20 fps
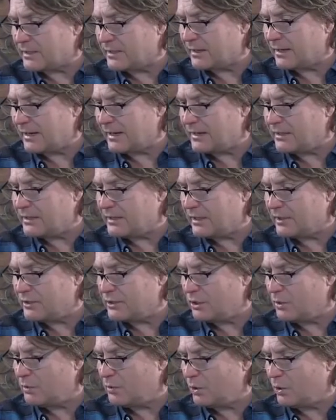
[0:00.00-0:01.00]
laid a
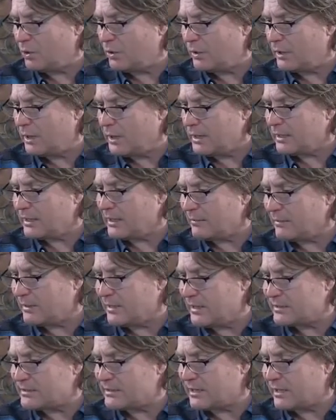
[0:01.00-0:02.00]
new lawn a couple of
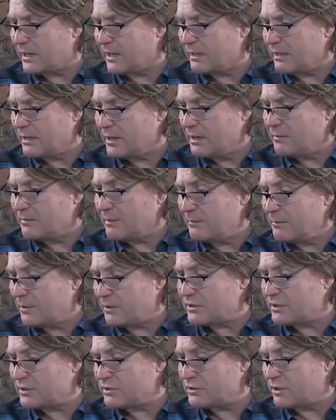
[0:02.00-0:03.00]
years ago, but
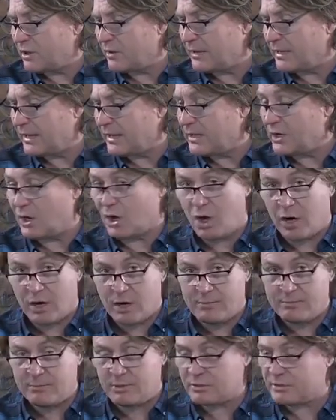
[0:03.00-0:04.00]
moss is growing in. A lot
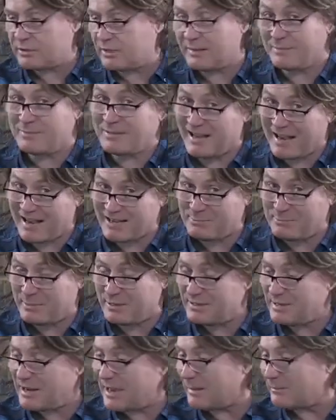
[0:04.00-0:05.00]
of moss, but it has been
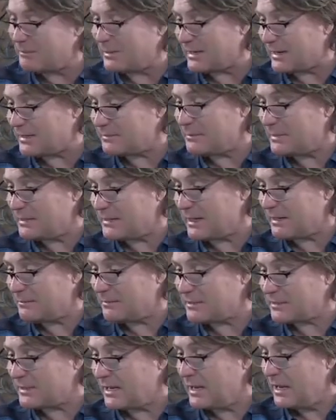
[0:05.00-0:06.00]
damp. It has been damp,
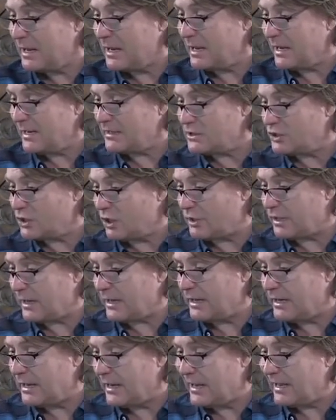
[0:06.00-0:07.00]
hasn't it? It's
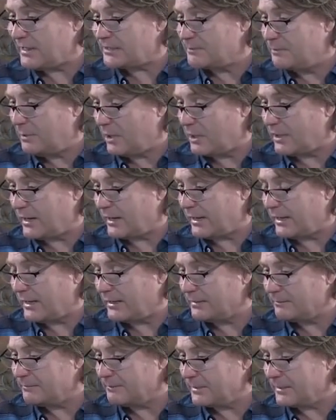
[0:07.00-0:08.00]
soggy. It's boggy.
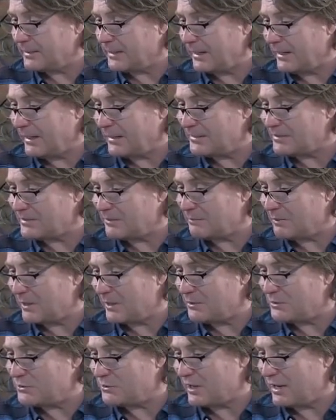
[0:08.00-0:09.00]
He's got
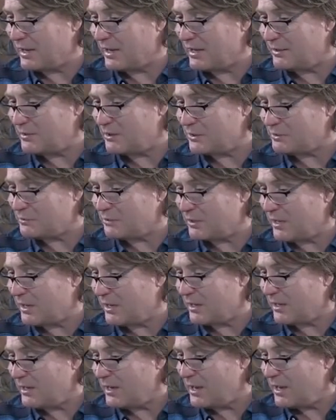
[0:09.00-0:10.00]
poetry here. Nice one there,
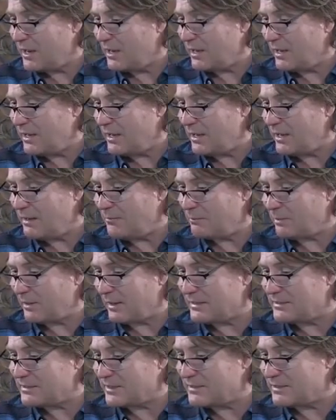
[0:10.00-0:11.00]
Lee. In
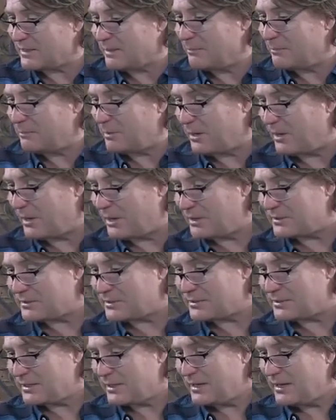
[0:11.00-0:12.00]
places and
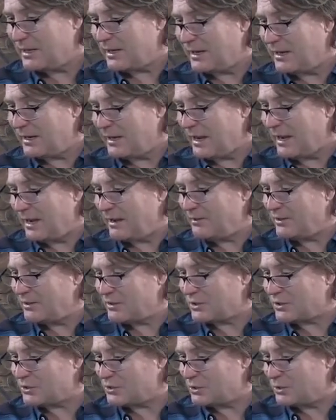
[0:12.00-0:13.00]
parts, and now the
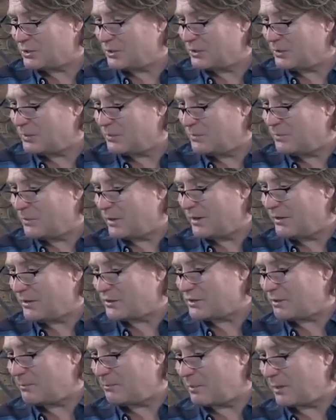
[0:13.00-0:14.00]
soil where it's
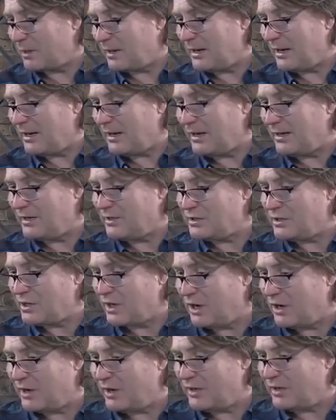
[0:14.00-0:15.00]
completely
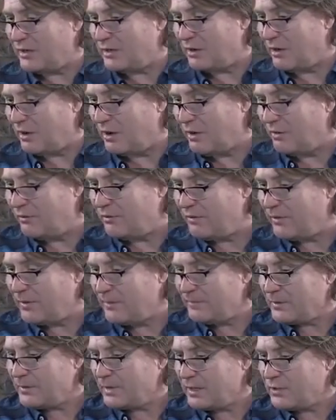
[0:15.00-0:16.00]
died off.
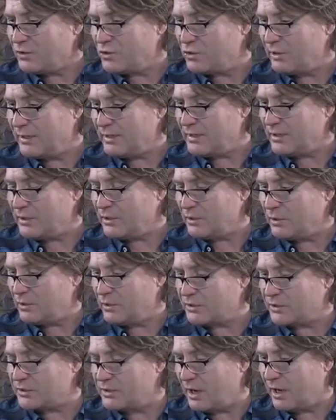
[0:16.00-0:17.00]
Treat or
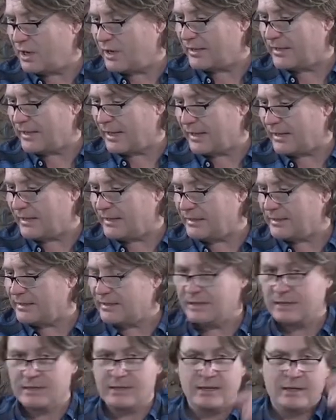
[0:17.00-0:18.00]
start again.
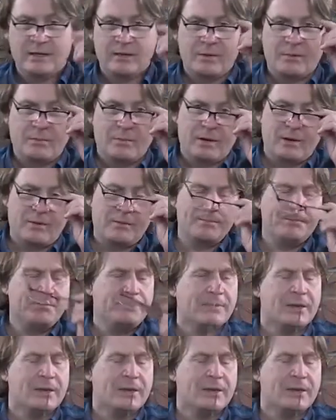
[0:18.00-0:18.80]
Well,